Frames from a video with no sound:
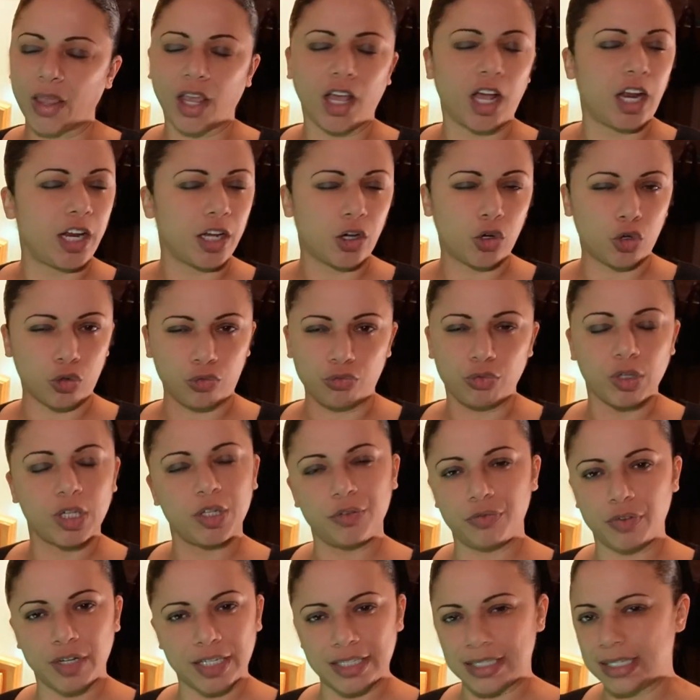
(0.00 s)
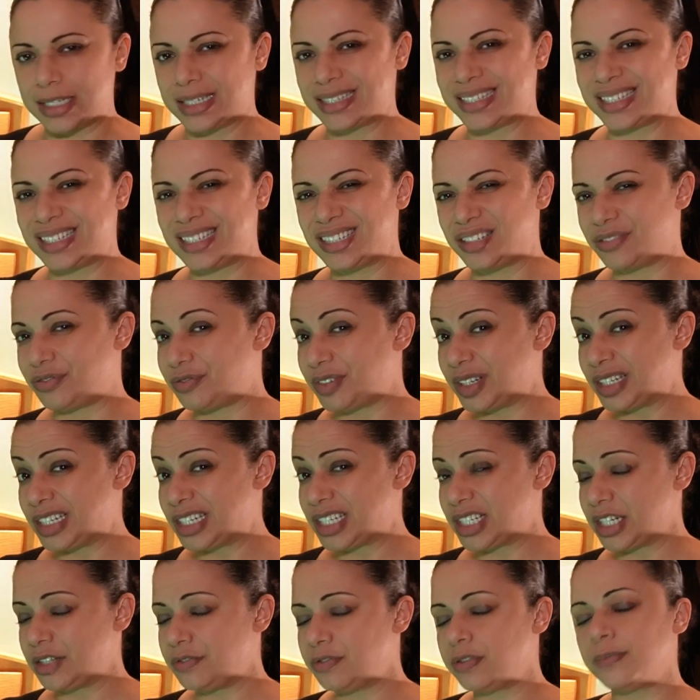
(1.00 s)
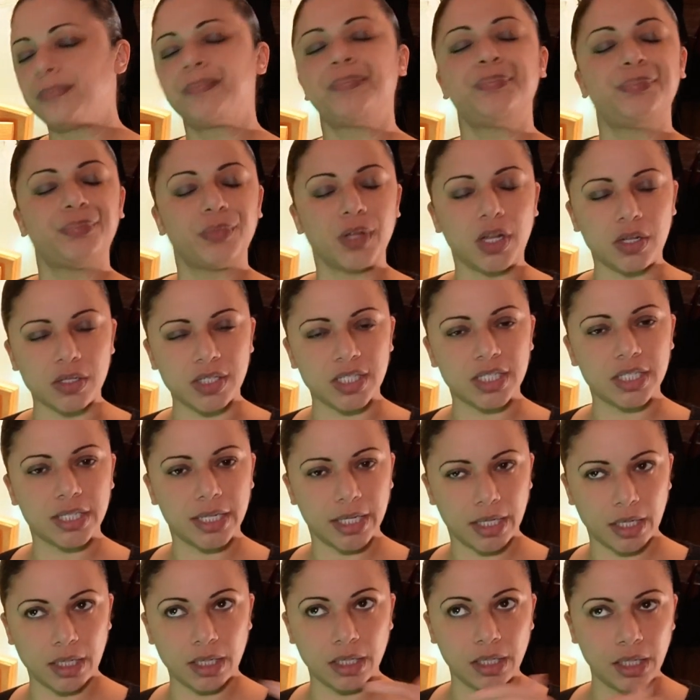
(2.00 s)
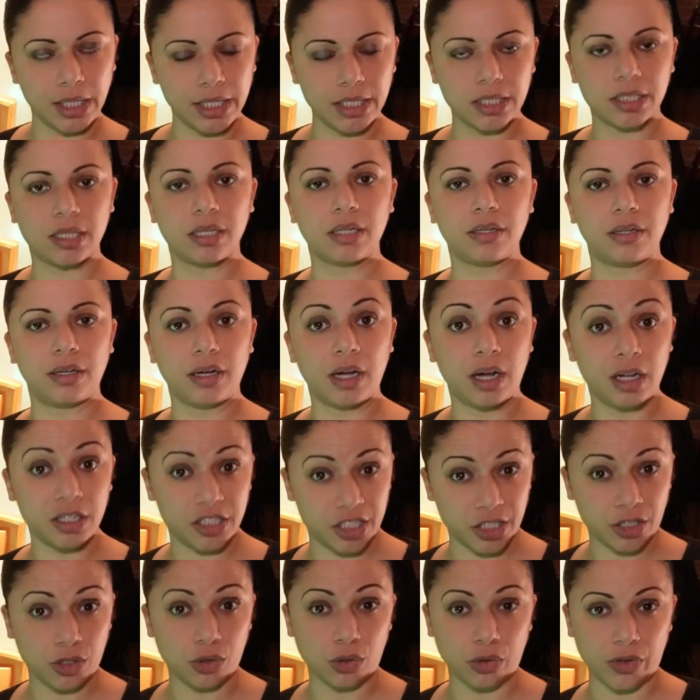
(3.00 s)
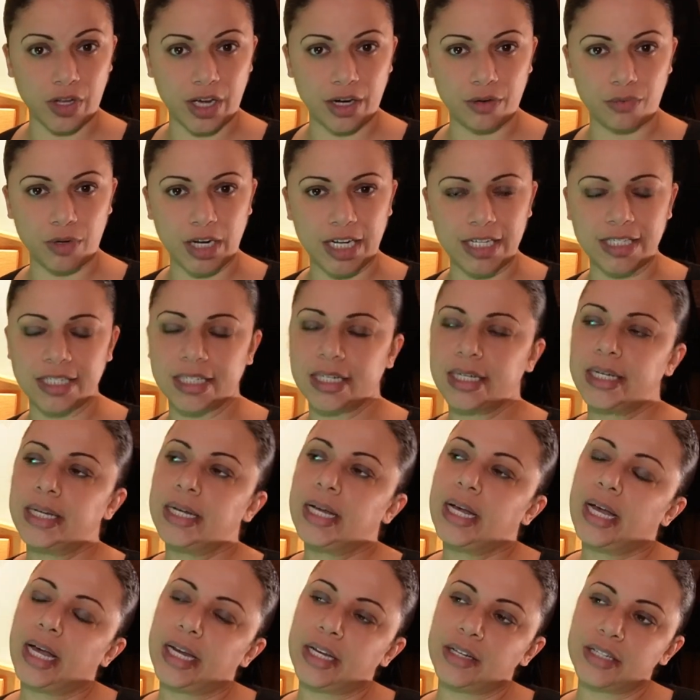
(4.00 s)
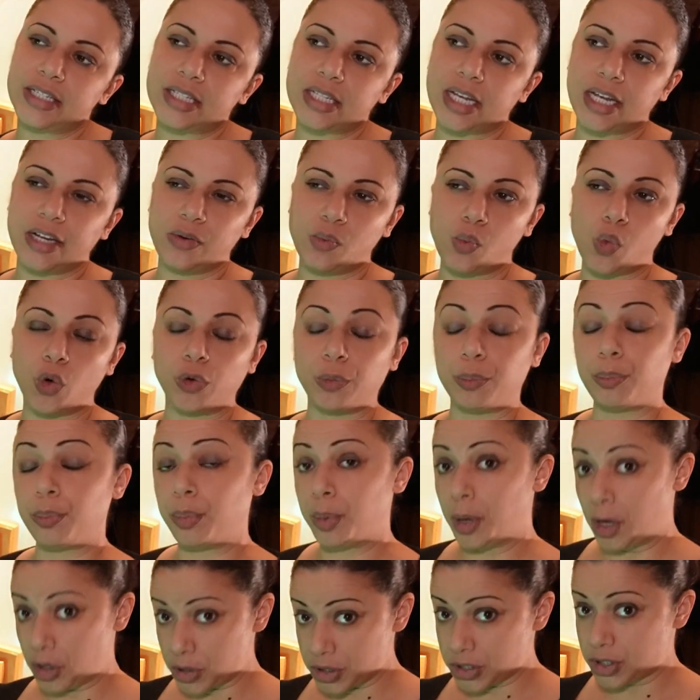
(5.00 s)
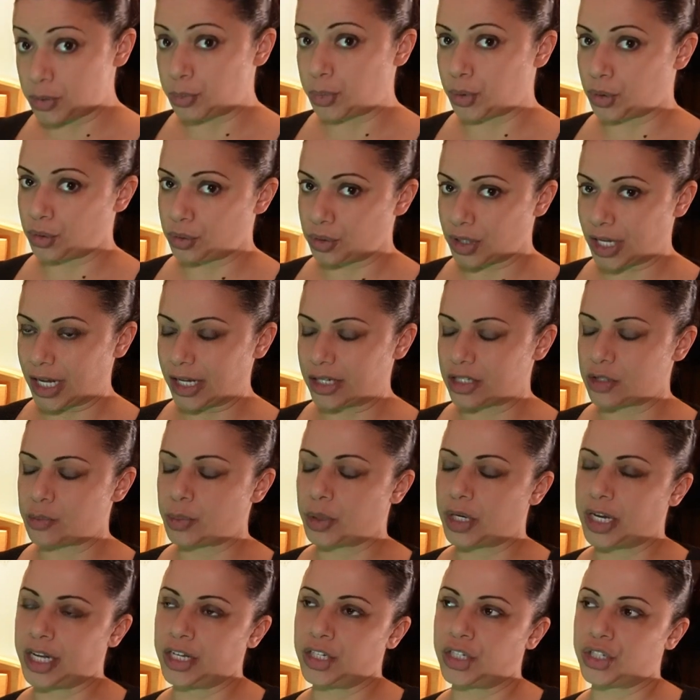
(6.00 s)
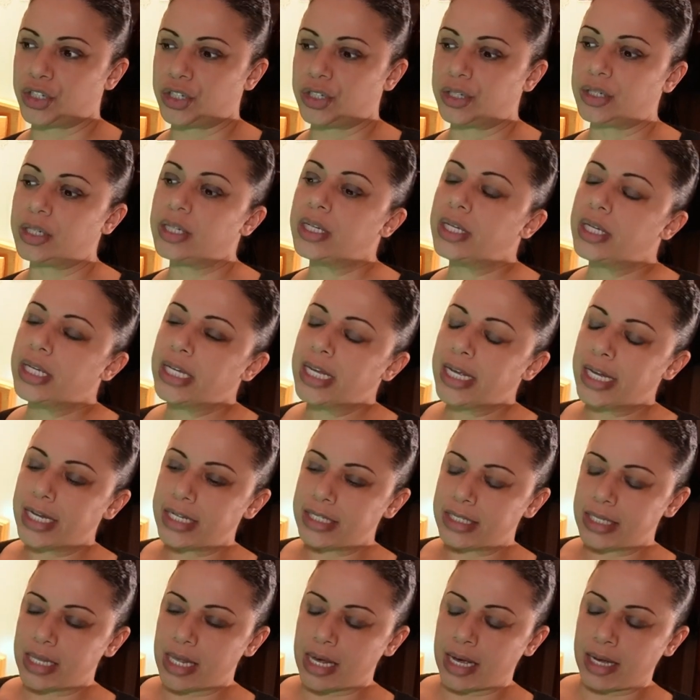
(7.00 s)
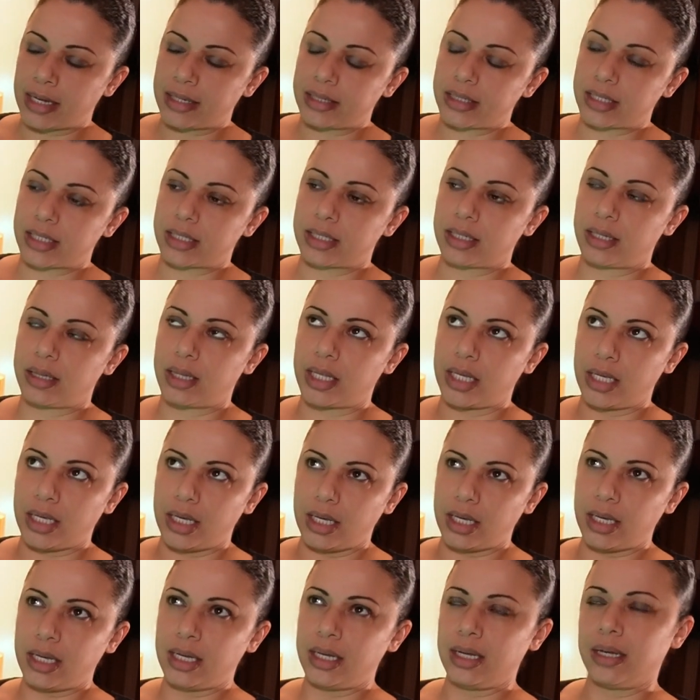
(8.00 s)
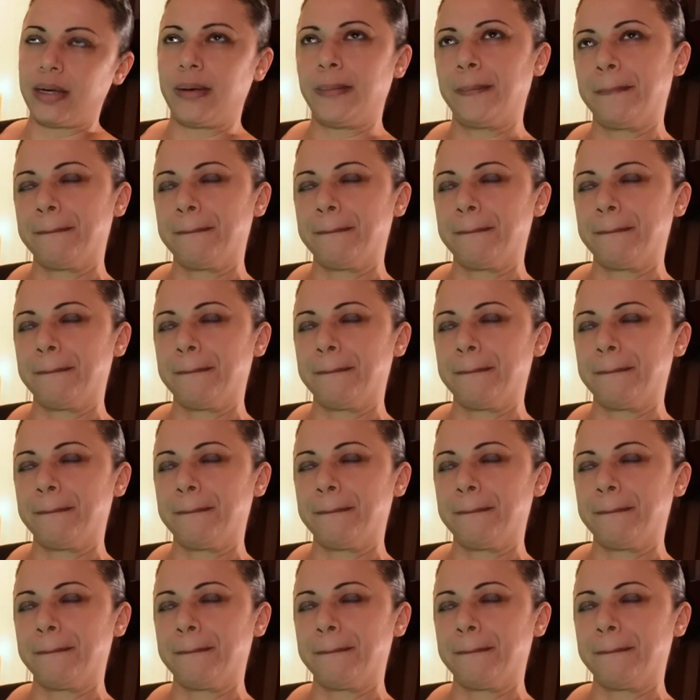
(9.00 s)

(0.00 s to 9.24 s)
And I couldn't really find anything definitive. I'll stick a link to the article that I read, and it's saying one possible explanation is that the